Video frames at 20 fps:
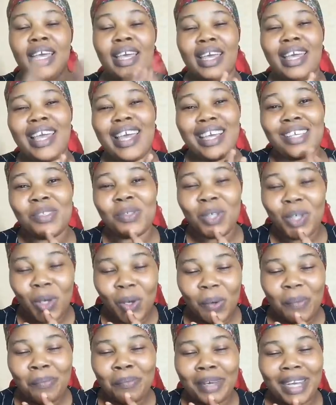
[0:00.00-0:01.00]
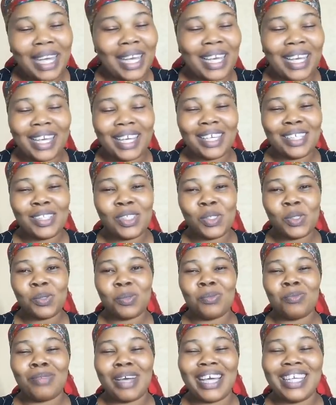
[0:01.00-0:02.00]
Hey guys, welcome back again to
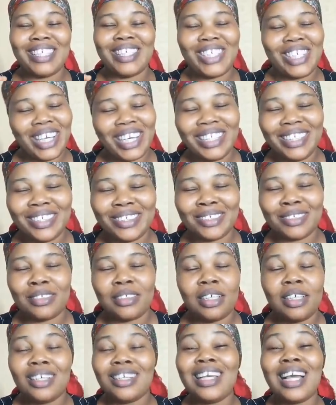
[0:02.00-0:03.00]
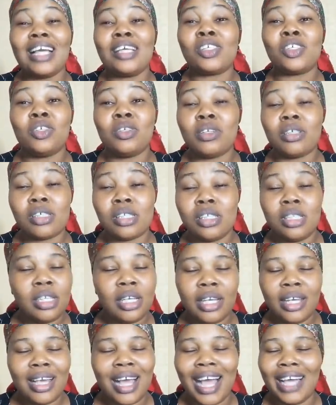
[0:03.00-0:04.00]
my channel. Guys,
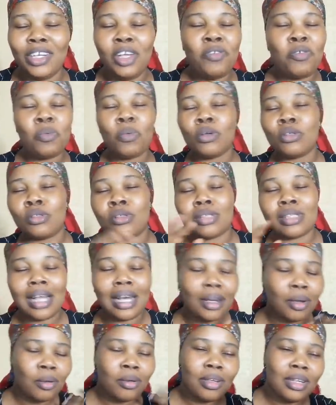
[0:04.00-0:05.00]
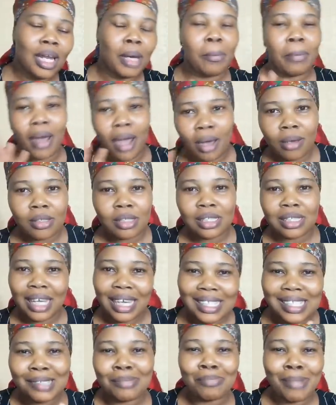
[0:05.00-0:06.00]
seriously, I don't even want to start going about
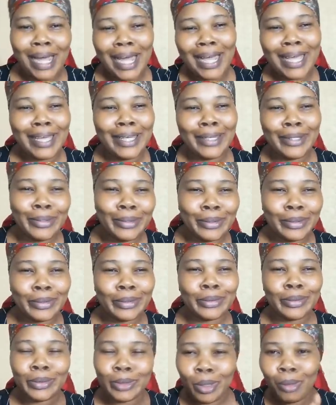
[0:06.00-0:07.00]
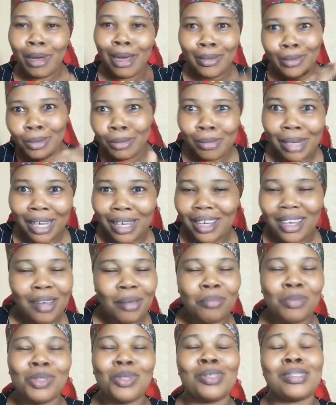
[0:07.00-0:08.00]
that my, normal.
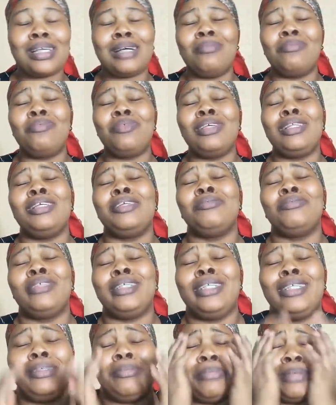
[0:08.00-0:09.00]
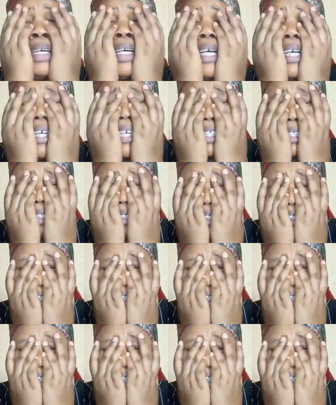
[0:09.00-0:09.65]
Because I'm feeling really bad.